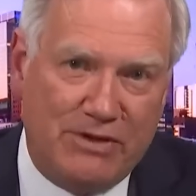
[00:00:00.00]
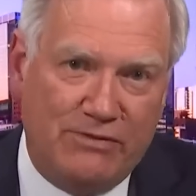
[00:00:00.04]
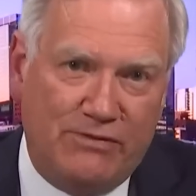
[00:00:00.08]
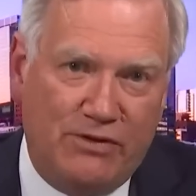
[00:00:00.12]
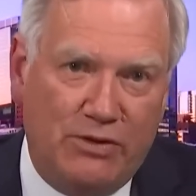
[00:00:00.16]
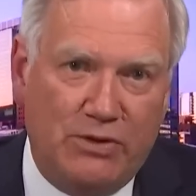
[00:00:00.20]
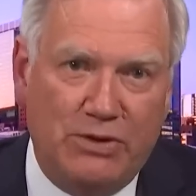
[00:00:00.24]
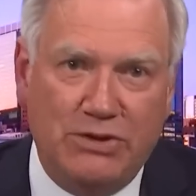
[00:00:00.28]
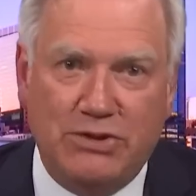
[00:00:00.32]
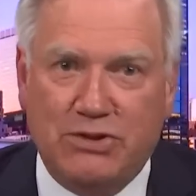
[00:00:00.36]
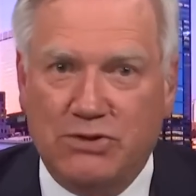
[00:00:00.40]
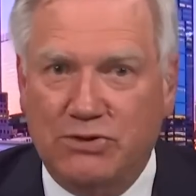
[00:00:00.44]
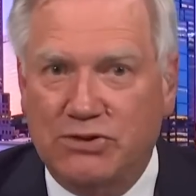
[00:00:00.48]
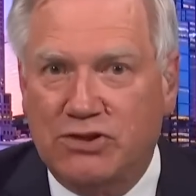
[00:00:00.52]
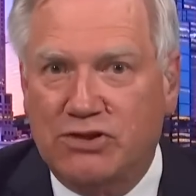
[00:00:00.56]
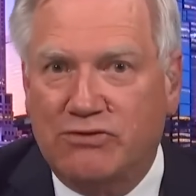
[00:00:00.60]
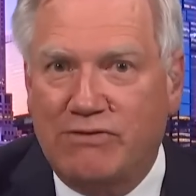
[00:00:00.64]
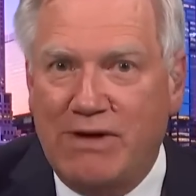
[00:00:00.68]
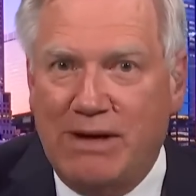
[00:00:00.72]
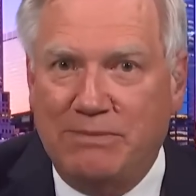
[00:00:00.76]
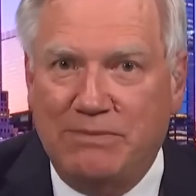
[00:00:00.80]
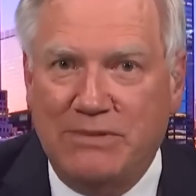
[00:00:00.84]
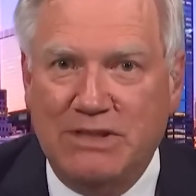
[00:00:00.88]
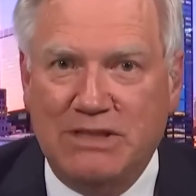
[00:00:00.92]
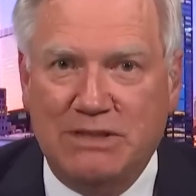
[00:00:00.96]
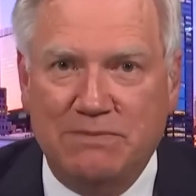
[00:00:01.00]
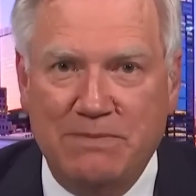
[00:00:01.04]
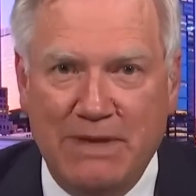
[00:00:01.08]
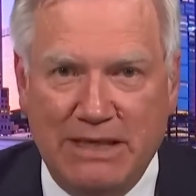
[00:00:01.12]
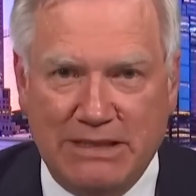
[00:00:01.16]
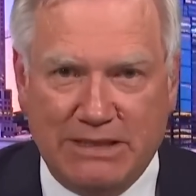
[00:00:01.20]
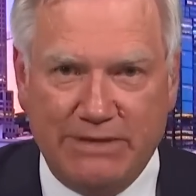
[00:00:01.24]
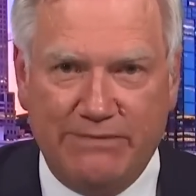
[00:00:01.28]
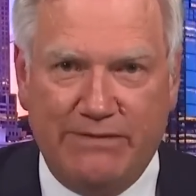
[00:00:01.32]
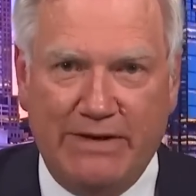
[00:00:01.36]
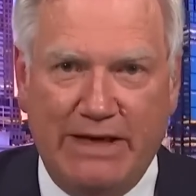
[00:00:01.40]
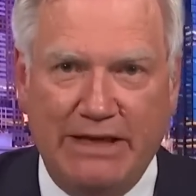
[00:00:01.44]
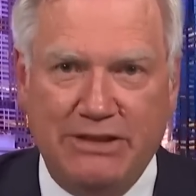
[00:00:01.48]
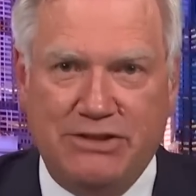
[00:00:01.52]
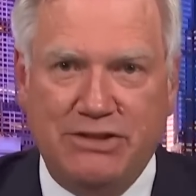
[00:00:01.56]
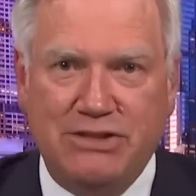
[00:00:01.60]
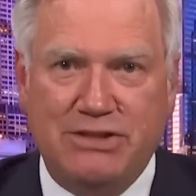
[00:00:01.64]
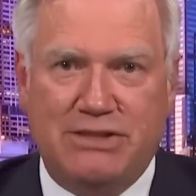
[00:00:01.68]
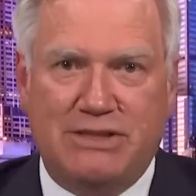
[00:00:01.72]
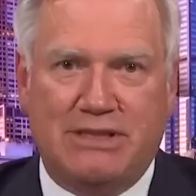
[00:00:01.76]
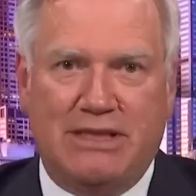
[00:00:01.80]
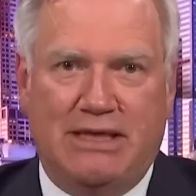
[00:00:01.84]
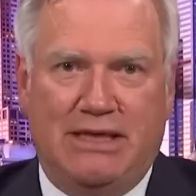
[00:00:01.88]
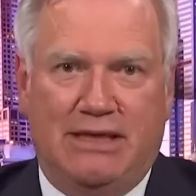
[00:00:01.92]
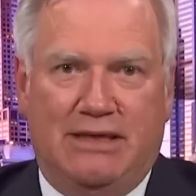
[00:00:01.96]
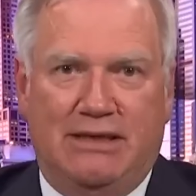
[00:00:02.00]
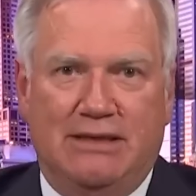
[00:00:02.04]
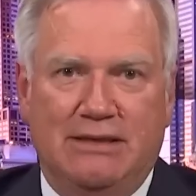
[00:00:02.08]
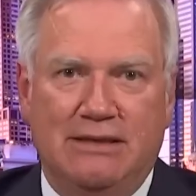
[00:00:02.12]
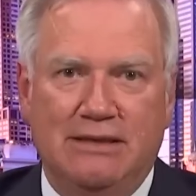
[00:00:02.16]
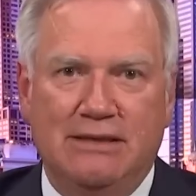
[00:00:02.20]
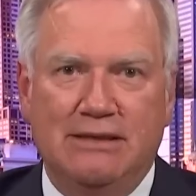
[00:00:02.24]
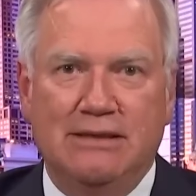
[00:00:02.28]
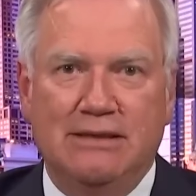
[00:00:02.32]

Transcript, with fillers: the voice or scrap this massive agency,